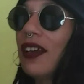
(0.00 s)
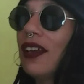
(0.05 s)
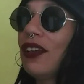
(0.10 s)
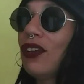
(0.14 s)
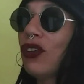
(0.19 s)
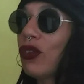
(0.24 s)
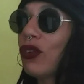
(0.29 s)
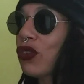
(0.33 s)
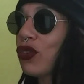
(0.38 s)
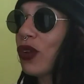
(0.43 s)

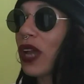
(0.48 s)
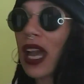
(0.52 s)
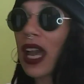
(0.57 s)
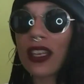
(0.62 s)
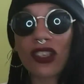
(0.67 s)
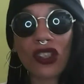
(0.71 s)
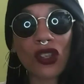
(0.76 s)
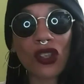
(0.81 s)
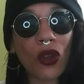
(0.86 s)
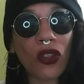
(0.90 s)
Don't you
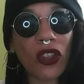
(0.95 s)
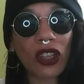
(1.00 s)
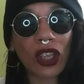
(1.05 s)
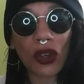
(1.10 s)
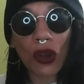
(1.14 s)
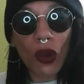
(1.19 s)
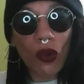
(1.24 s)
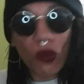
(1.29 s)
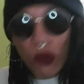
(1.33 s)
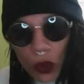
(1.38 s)
guys know that there
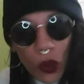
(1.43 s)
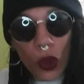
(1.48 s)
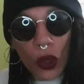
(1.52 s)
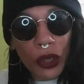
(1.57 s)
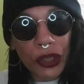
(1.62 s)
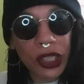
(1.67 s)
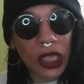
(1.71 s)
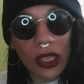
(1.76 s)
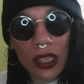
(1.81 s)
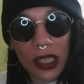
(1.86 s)
are
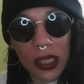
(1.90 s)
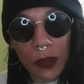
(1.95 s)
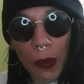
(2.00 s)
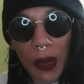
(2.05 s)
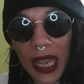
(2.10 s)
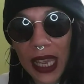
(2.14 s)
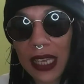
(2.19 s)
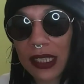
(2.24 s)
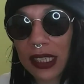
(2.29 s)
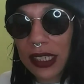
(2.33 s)
rules in this
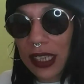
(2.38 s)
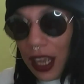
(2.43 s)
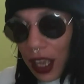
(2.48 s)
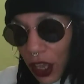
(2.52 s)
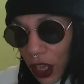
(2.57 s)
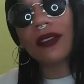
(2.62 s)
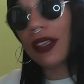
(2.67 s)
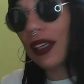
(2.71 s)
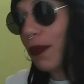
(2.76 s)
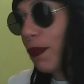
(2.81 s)
place?
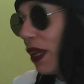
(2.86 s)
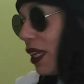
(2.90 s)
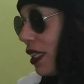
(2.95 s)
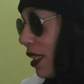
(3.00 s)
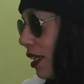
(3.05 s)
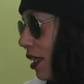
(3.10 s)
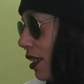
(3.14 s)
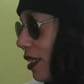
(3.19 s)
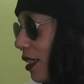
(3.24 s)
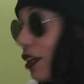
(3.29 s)
He
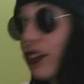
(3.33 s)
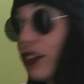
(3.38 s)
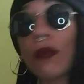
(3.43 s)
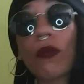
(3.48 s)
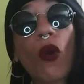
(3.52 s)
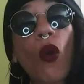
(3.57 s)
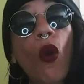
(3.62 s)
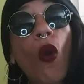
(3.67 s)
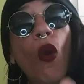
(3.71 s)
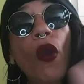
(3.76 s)
basically tells them,
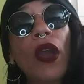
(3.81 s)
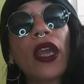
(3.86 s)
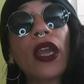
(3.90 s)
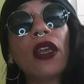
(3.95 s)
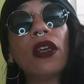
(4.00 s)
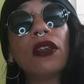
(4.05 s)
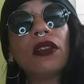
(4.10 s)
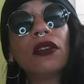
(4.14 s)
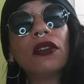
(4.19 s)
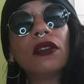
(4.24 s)
oi,
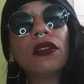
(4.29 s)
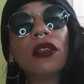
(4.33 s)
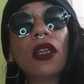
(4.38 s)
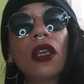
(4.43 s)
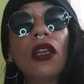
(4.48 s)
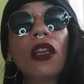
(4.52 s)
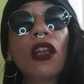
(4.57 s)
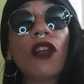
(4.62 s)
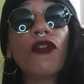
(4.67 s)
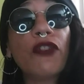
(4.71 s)

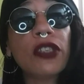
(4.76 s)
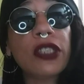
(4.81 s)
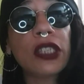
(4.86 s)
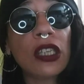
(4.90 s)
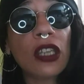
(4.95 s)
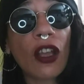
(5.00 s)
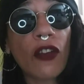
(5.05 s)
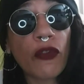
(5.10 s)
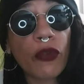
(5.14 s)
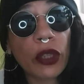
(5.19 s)
enough is
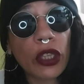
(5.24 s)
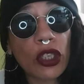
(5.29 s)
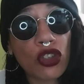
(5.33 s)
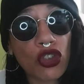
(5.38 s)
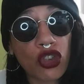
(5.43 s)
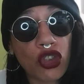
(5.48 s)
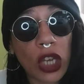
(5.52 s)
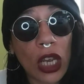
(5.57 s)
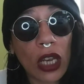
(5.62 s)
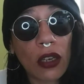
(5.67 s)
enough with this
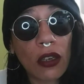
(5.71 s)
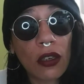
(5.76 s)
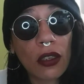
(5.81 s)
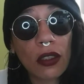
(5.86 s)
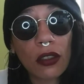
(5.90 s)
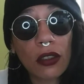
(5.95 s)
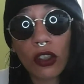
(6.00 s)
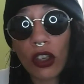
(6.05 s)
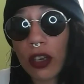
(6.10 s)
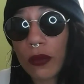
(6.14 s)
shit.
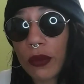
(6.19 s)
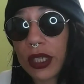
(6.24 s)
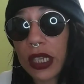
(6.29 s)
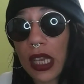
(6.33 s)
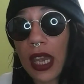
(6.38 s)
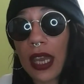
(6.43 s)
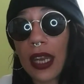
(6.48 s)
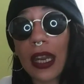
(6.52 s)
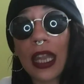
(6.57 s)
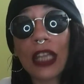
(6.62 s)
You know what I'm
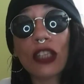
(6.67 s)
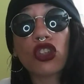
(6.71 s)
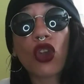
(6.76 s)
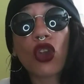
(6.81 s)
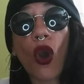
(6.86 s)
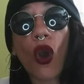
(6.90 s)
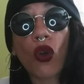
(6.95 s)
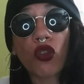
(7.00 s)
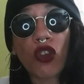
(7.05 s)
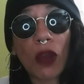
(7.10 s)
saying? Let's
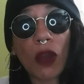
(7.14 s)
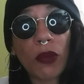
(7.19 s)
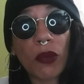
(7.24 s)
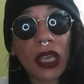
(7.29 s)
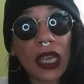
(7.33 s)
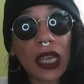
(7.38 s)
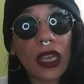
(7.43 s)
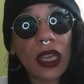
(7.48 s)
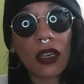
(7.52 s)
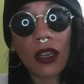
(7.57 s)
go, Reb
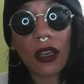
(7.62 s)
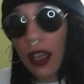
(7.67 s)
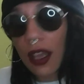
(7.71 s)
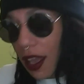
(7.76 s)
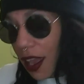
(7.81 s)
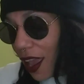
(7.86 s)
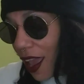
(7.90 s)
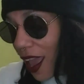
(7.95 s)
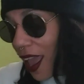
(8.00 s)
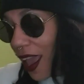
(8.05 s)
Keane.
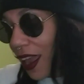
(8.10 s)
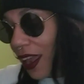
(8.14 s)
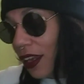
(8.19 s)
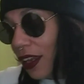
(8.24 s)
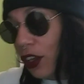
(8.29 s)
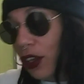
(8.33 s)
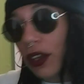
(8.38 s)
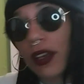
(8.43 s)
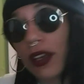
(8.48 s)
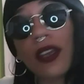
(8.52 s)

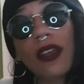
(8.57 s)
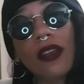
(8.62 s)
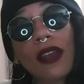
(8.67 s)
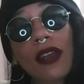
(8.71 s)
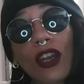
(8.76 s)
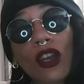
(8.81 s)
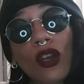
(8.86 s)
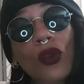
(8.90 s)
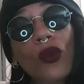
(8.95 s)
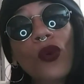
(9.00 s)
And
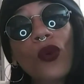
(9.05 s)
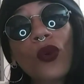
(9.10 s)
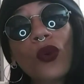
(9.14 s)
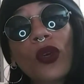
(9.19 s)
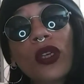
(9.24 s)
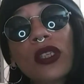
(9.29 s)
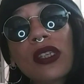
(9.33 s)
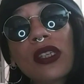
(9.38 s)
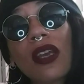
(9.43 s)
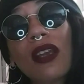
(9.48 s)
Lou
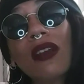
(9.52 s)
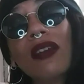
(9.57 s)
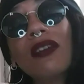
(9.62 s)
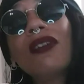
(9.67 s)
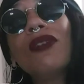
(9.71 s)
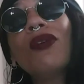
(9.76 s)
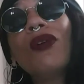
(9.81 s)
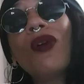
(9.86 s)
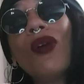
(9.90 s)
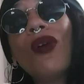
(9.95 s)
is like,
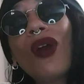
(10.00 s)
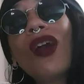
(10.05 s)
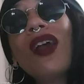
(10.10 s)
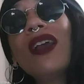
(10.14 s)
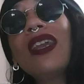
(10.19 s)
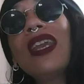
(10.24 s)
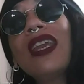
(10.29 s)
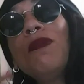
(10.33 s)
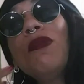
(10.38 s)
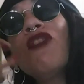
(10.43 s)

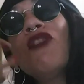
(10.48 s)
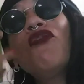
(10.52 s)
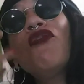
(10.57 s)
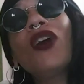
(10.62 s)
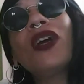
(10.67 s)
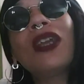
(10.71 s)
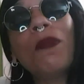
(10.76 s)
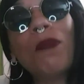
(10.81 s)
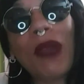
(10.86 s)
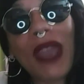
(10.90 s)
keep your
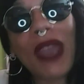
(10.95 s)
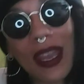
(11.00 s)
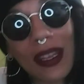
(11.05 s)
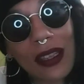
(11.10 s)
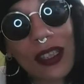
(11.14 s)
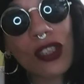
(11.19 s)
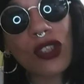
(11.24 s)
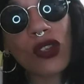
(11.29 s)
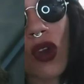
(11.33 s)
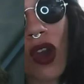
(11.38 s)
fucking
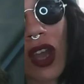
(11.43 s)
panties on,